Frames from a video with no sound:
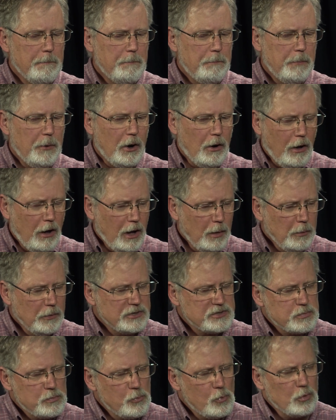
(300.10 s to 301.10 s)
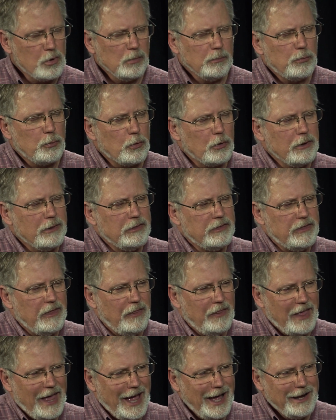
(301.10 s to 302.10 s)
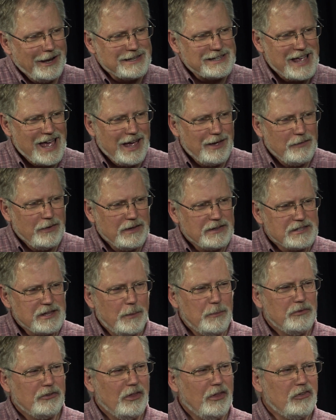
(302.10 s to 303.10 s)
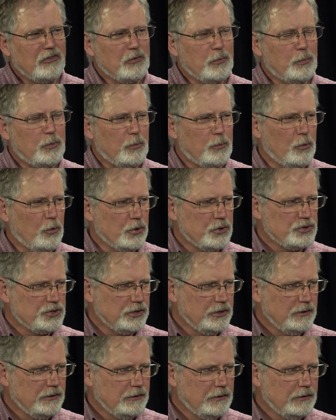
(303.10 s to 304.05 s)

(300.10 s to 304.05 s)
But almost more important than that is having some sense of proportion.